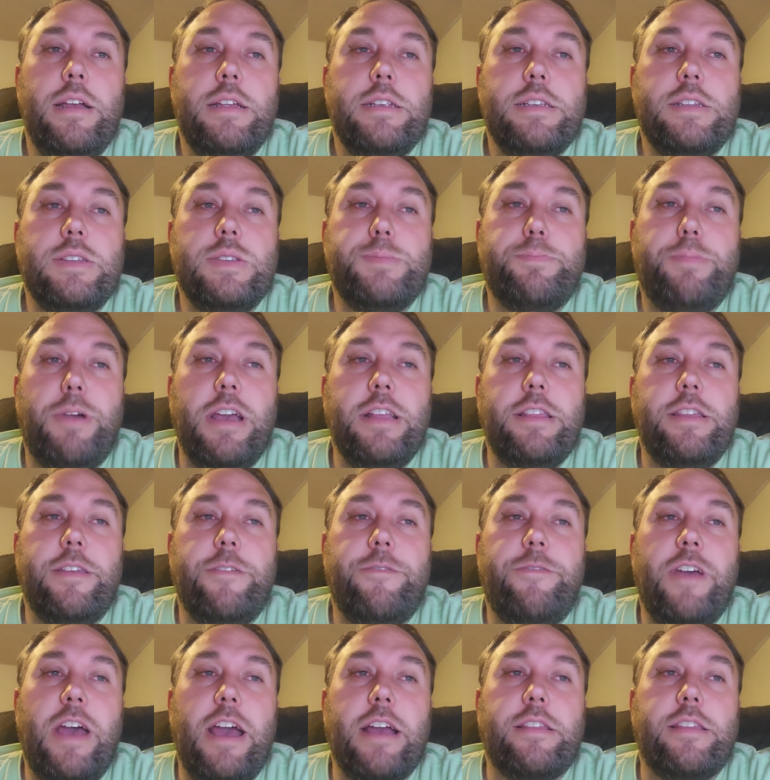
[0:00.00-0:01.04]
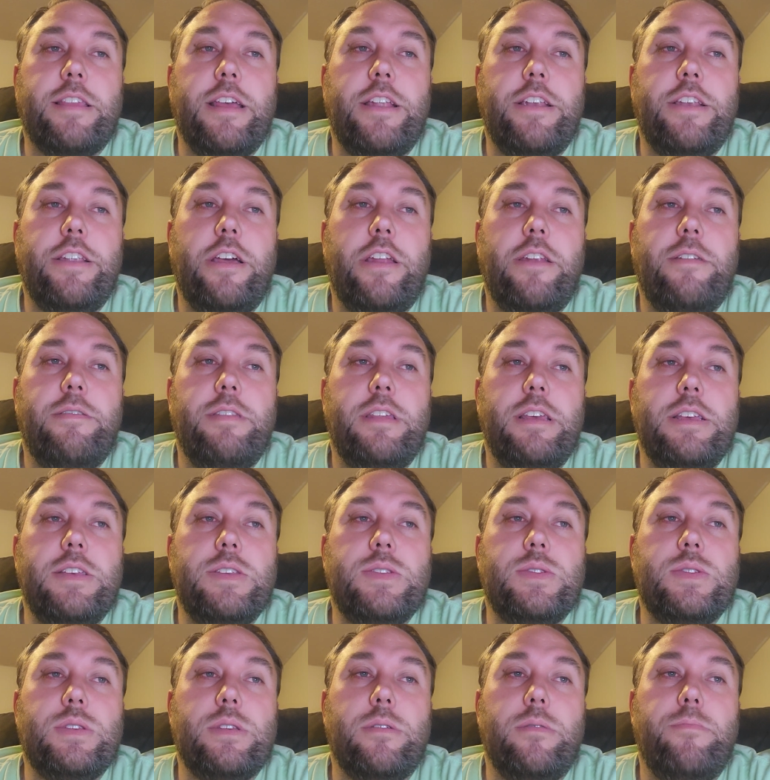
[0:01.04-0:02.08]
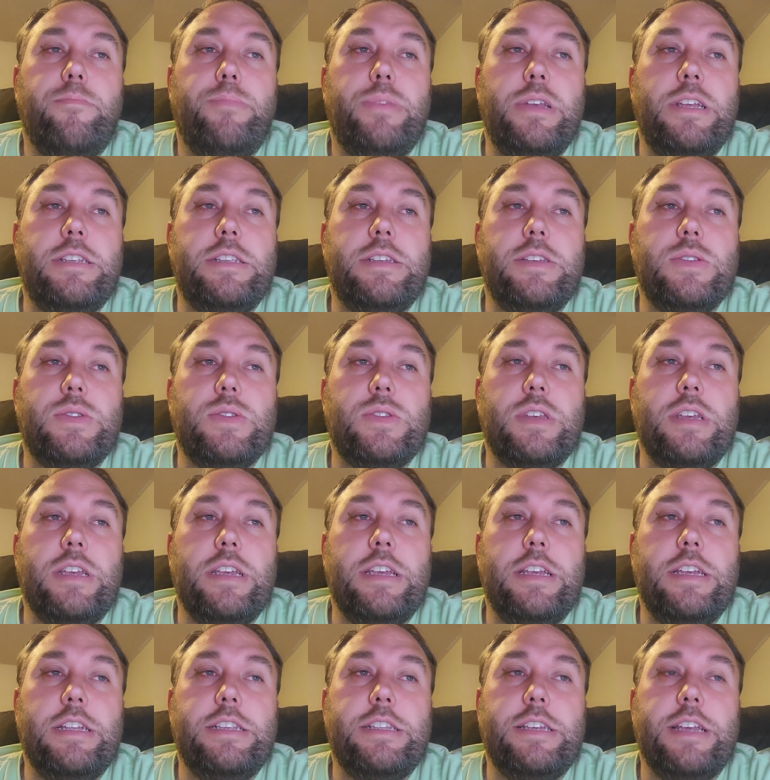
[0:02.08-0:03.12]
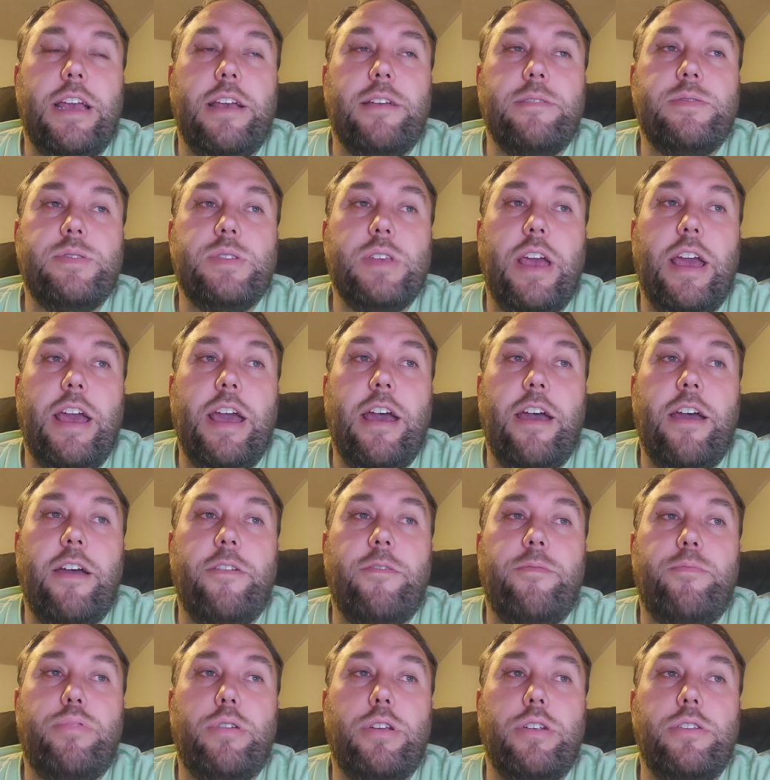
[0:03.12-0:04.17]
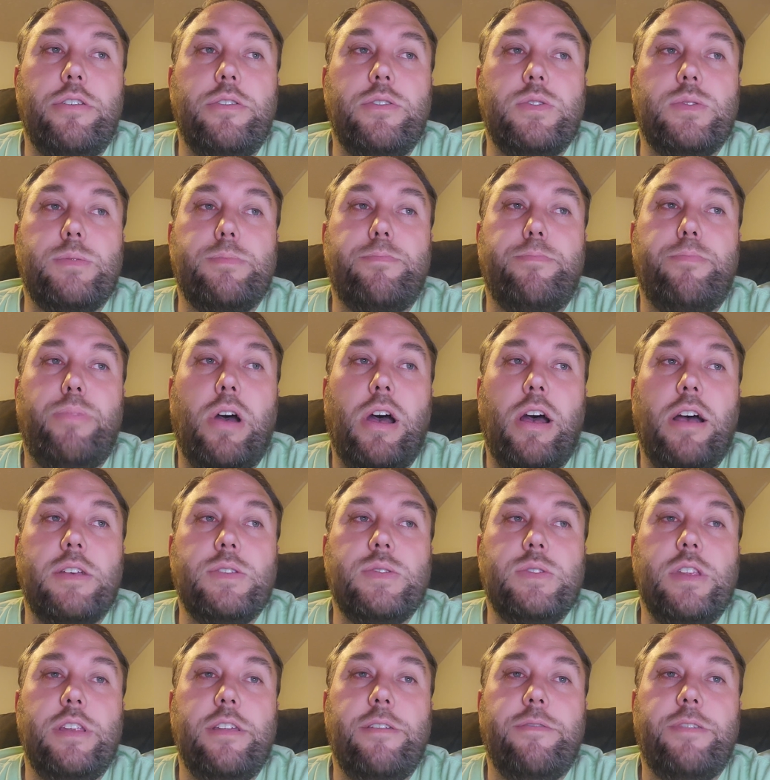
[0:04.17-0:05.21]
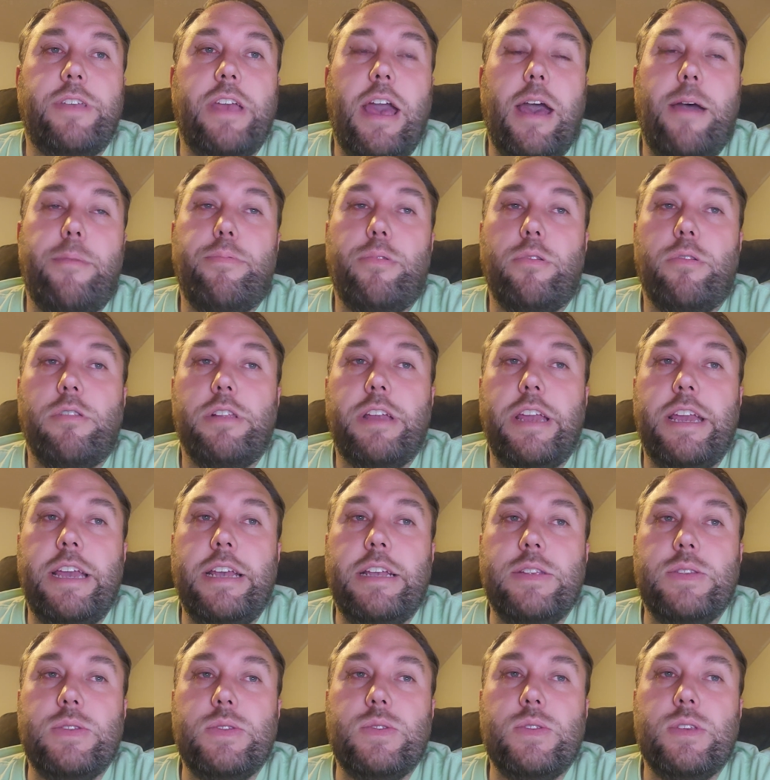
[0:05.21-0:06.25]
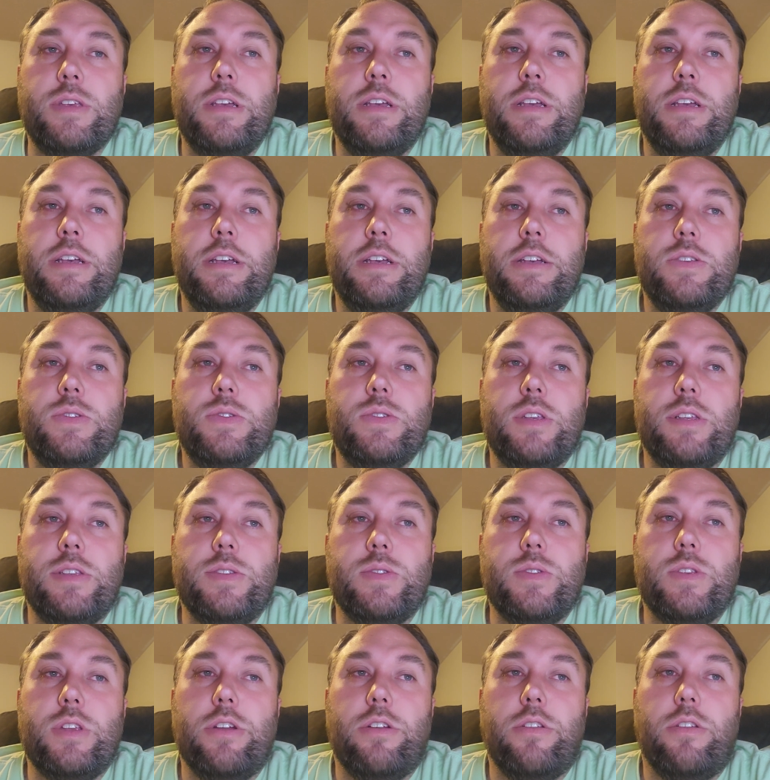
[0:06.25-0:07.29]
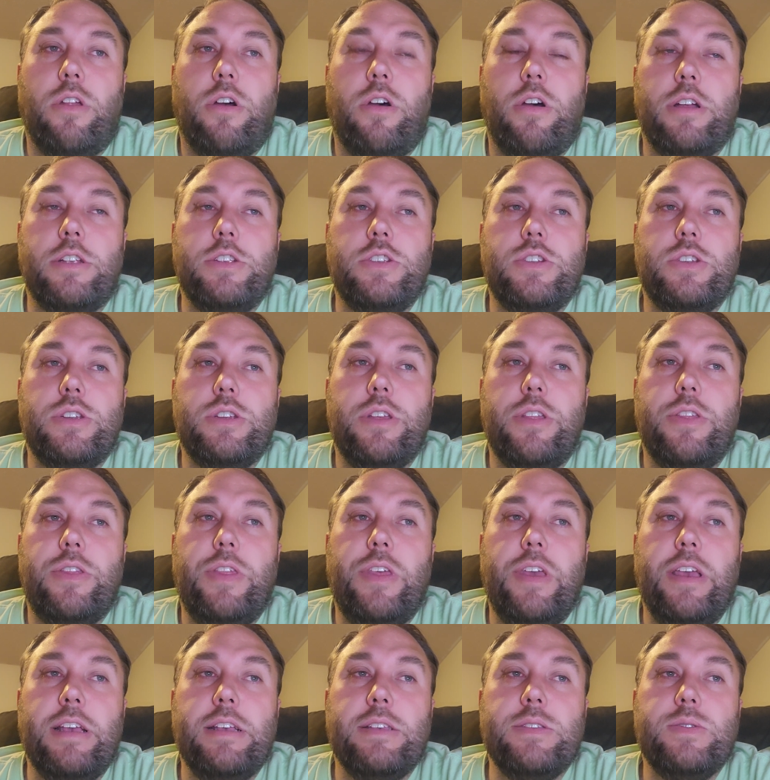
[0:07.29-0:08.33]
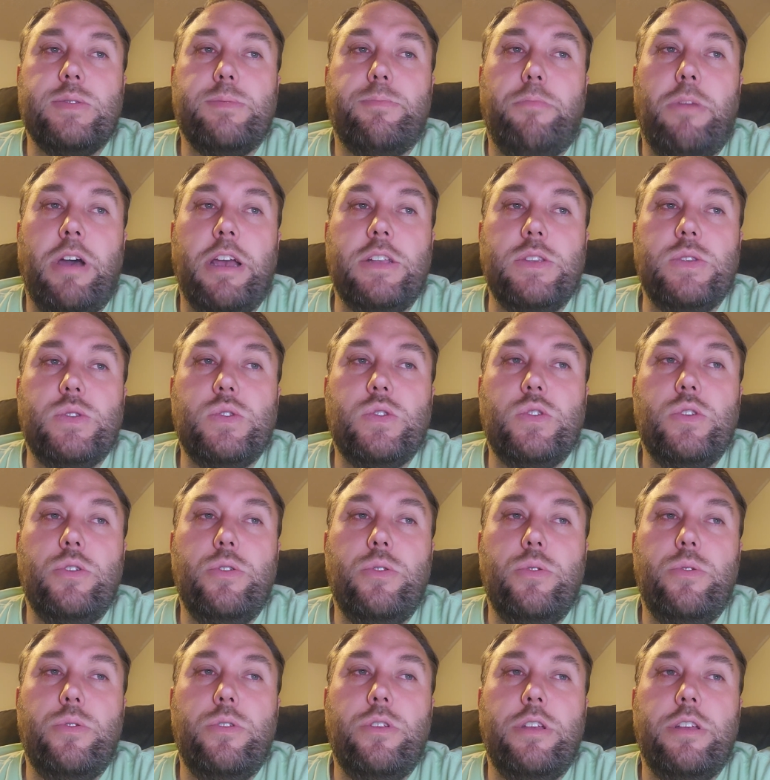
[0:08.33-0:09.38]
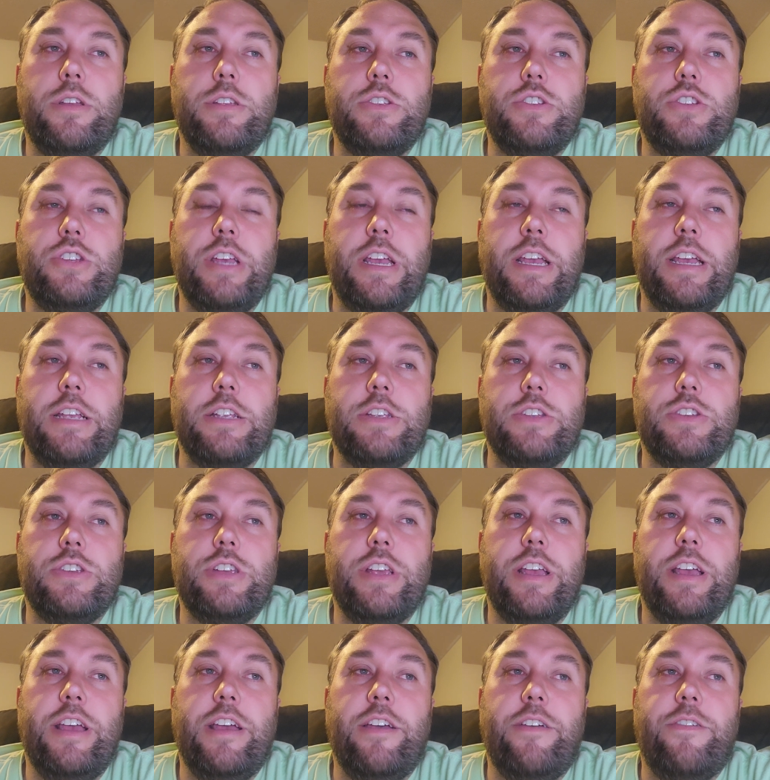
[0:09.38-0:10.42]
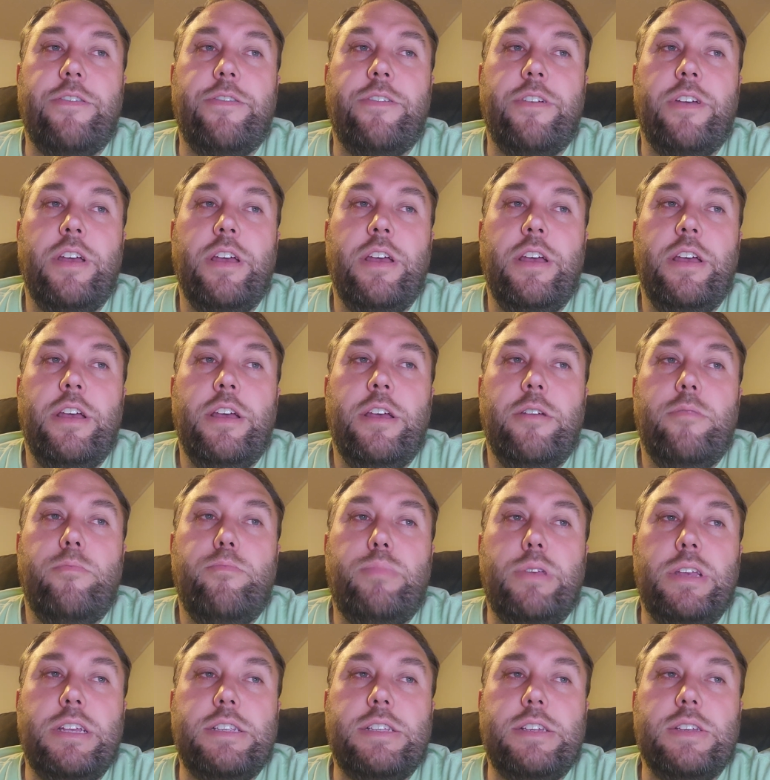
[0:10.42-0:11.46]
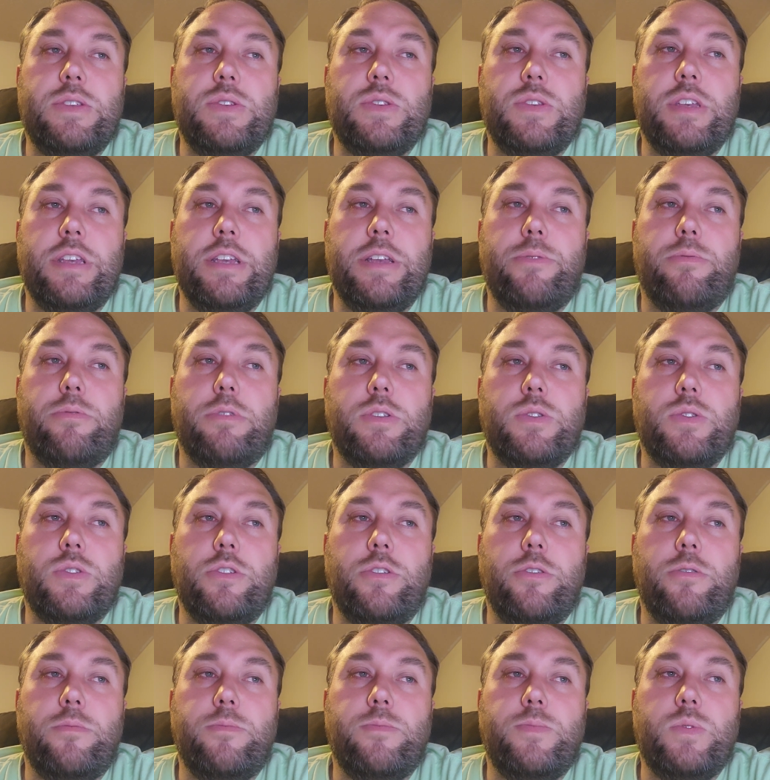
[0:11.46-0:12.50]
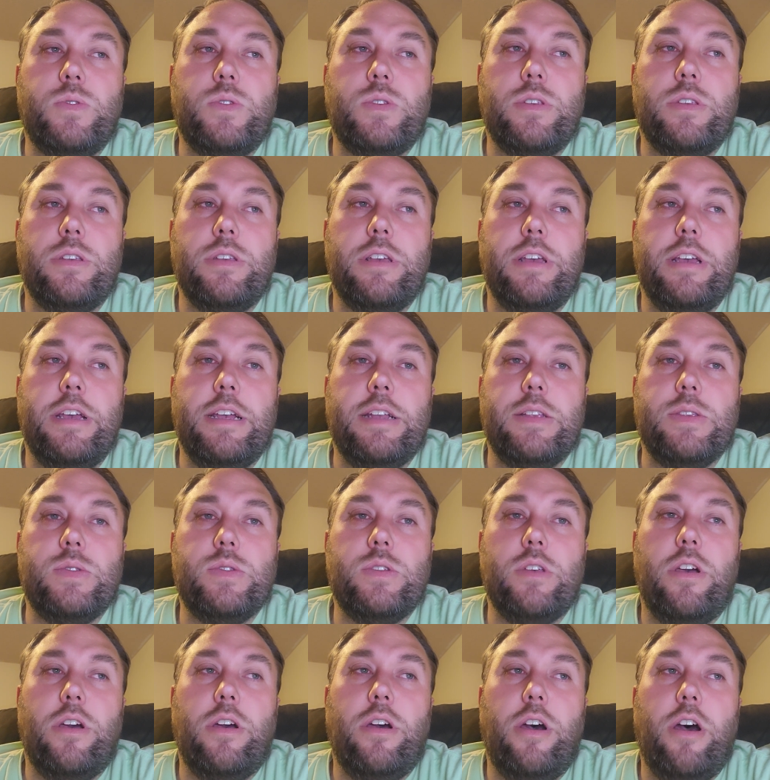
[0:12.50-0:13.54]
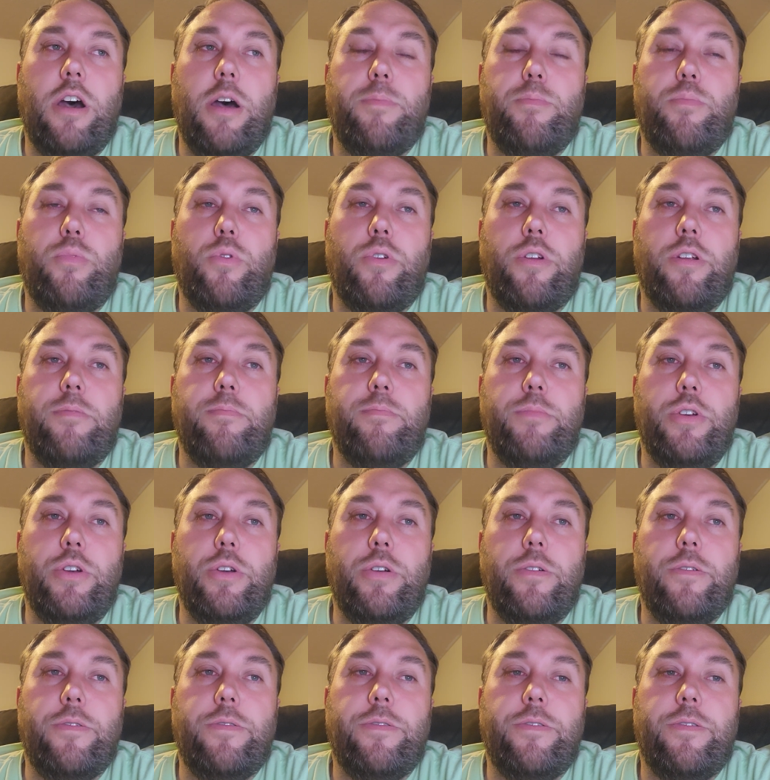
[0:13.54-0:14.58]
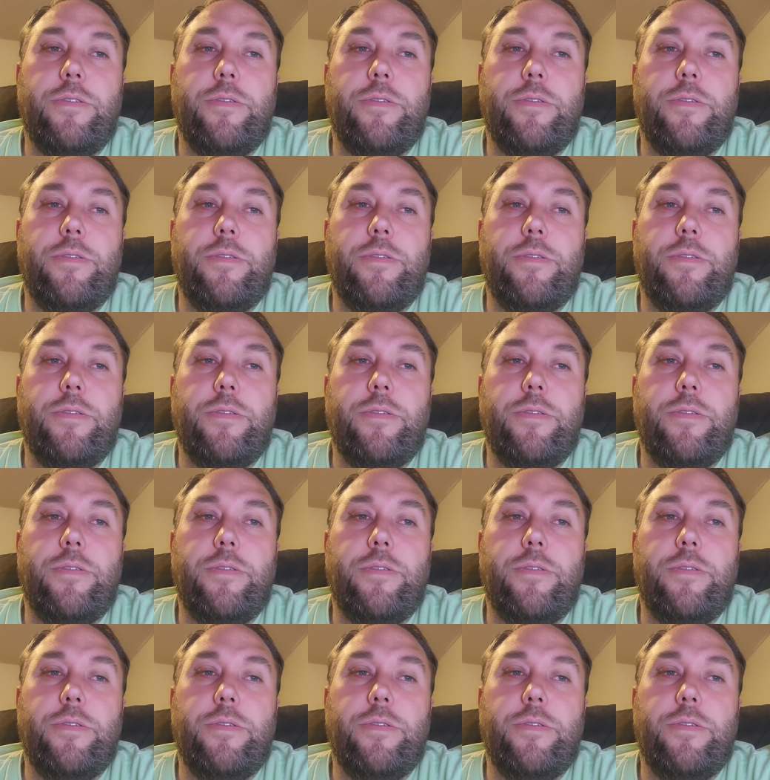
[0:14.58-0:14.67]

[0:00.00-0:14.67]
Despite the fact that none of these BTC ETFs have produced positive capital gains since their launch, things might soon change if BTC resumes its upward move.